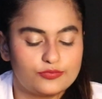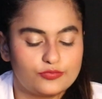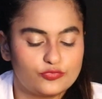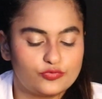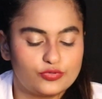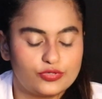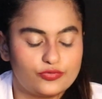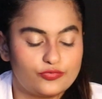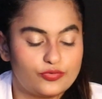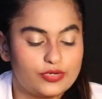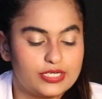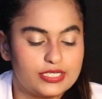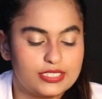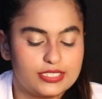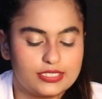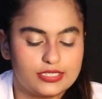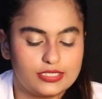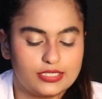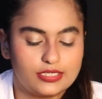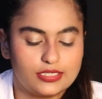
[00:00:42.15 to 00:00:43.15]
Moon and
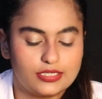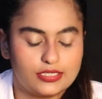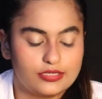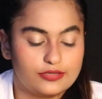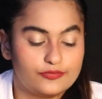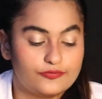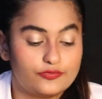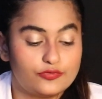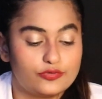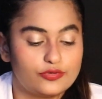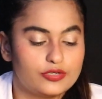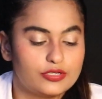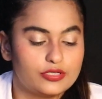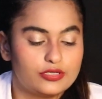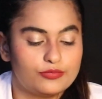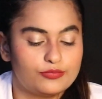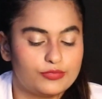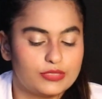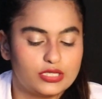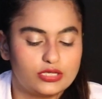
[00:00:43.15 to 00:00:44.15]
Rising for the
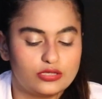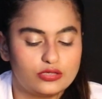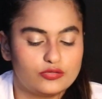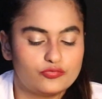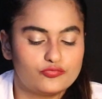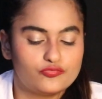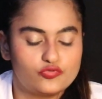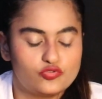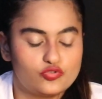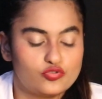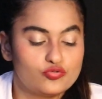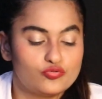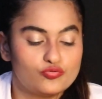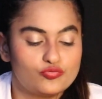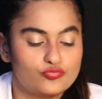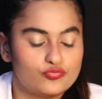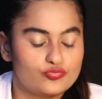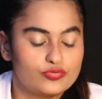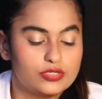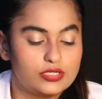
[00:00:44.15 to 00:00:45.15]
month of
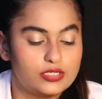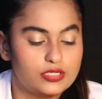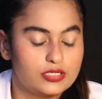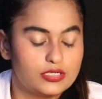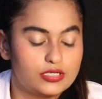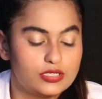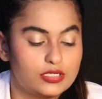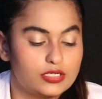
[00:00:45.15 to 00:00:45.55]
June.